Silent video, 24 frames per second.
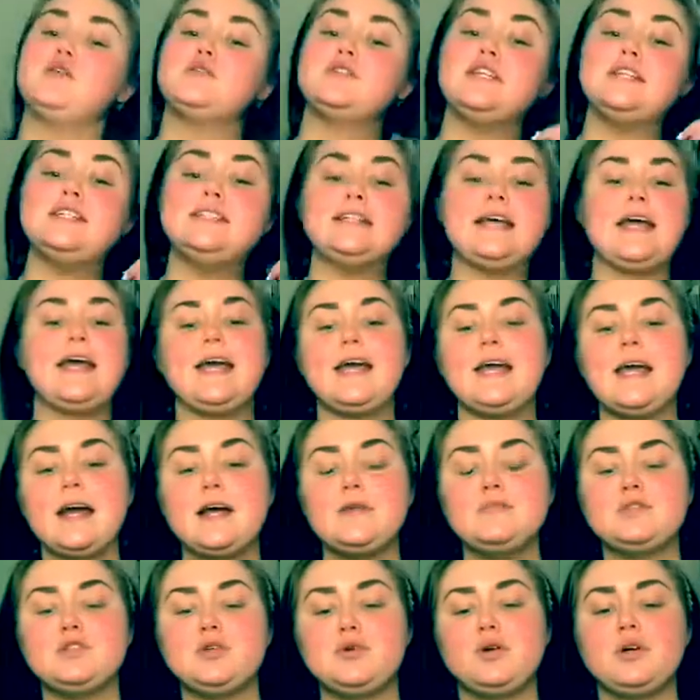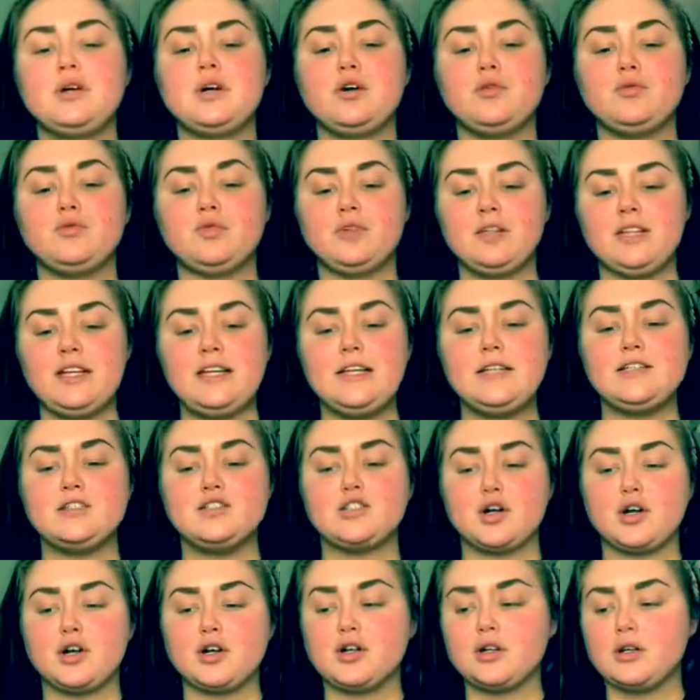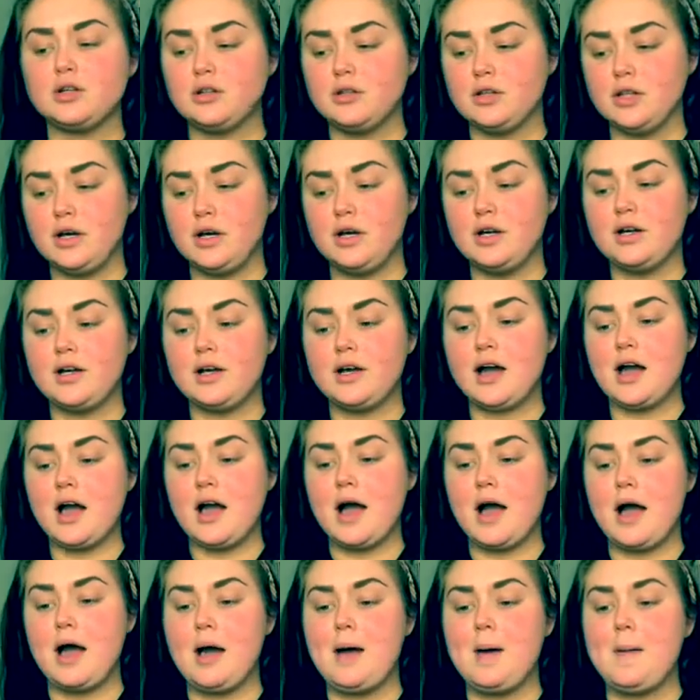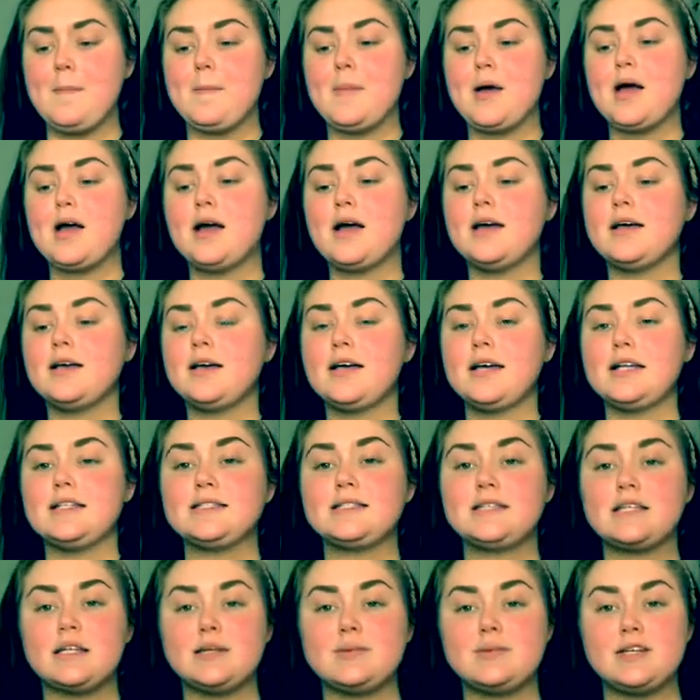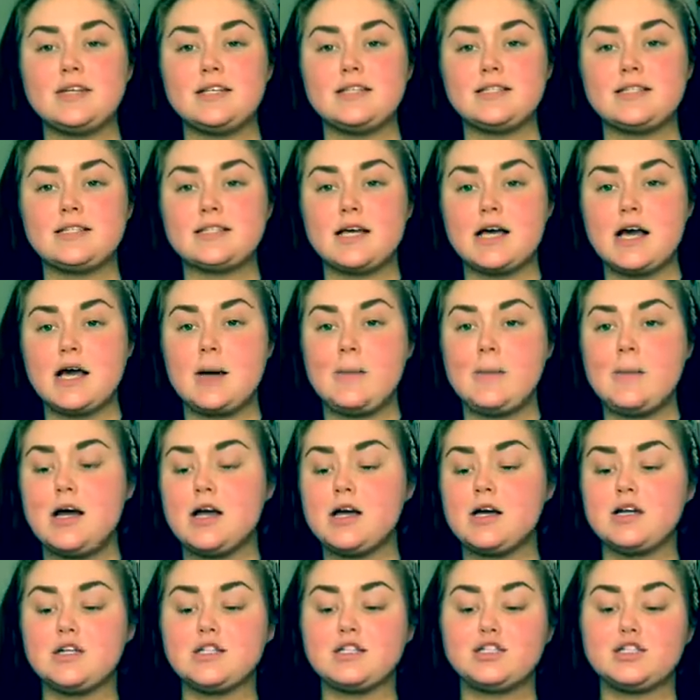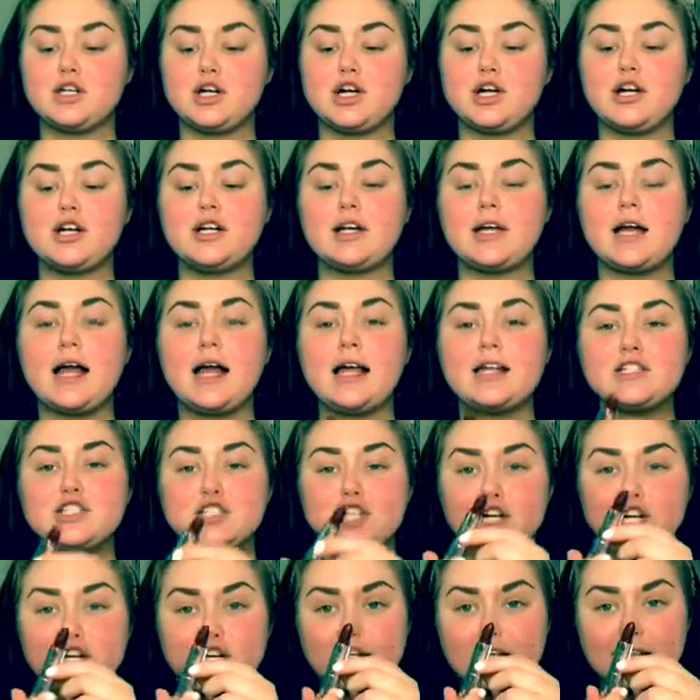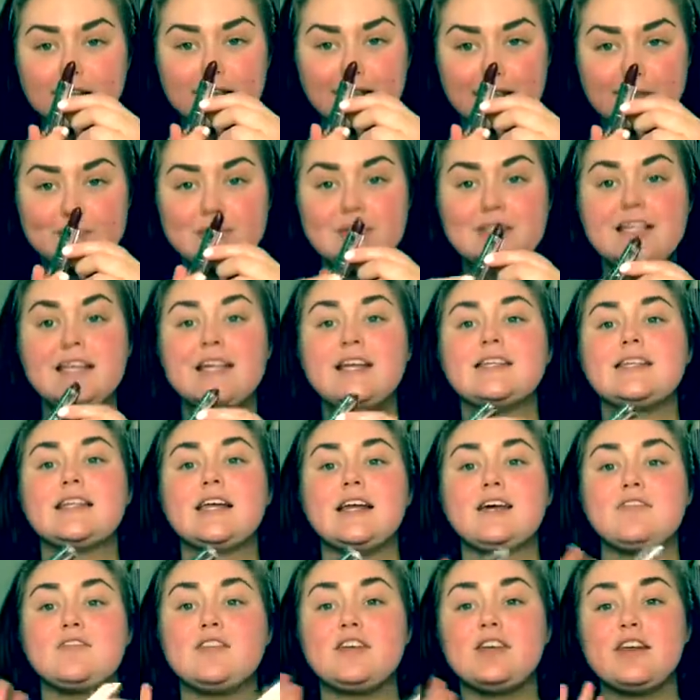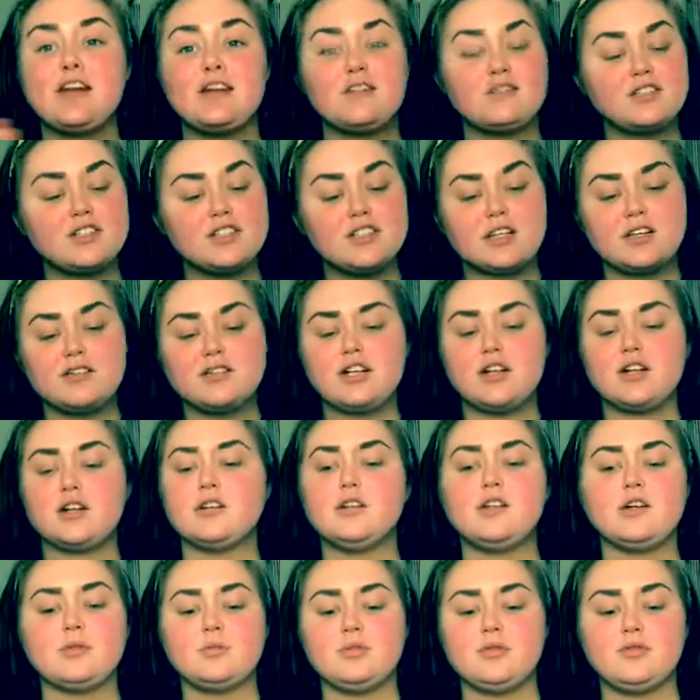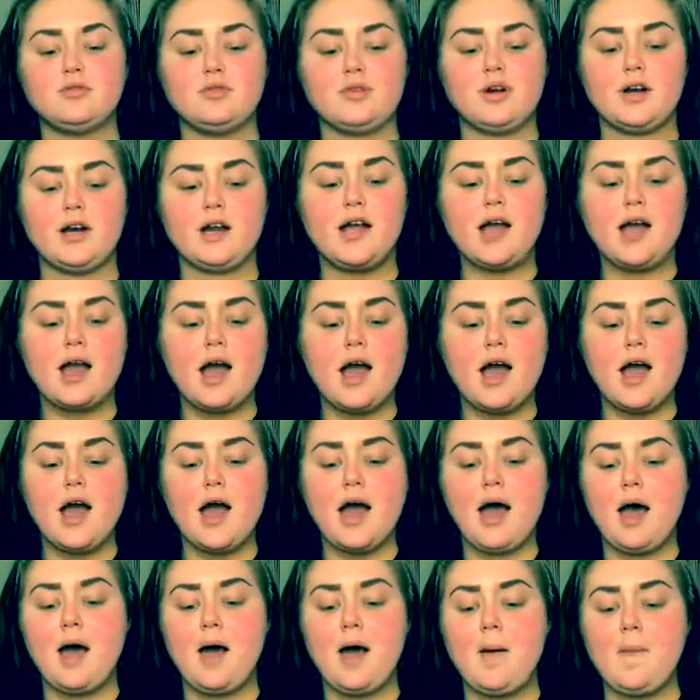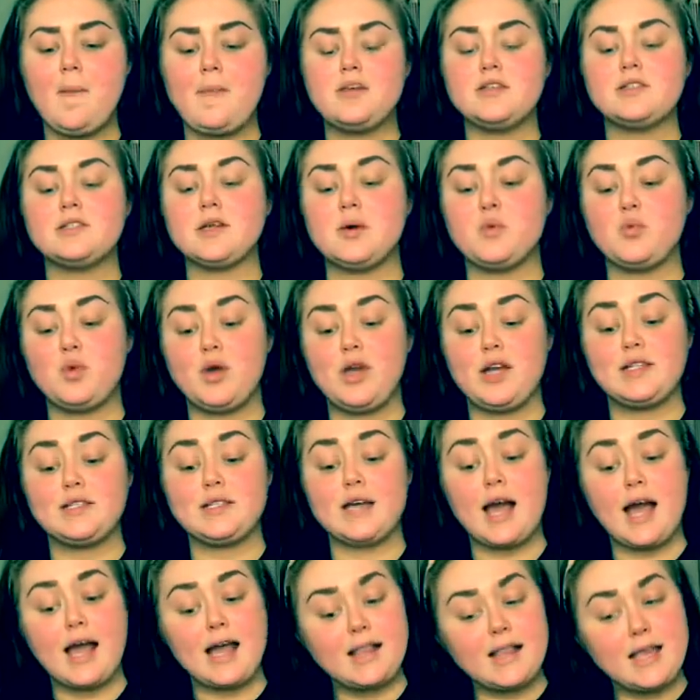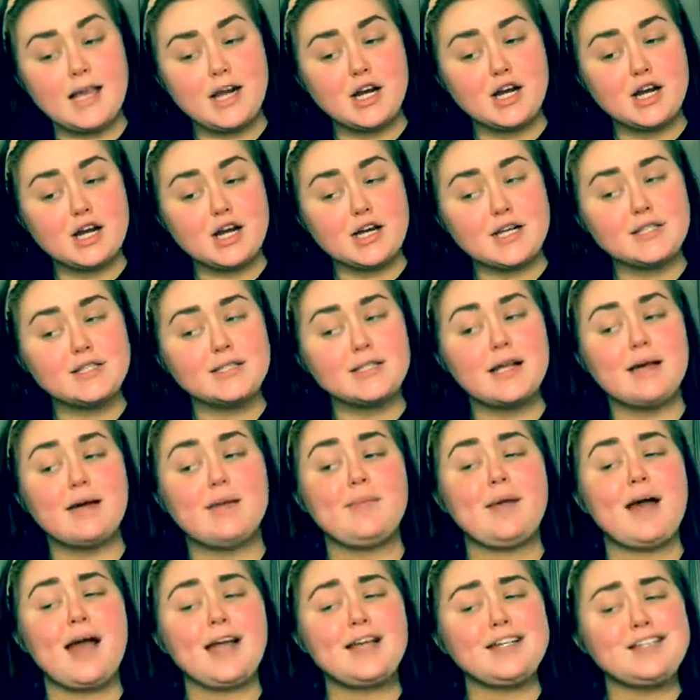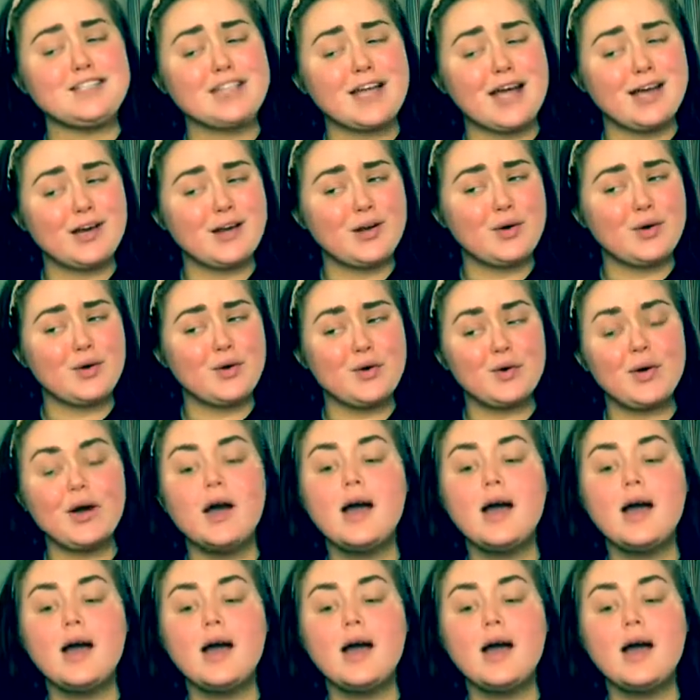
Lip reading: today I'm doing a really dark look. It's going to be some dark lipstick that I've never done a dark look before. Some winged eyeliner, some eyeshadow.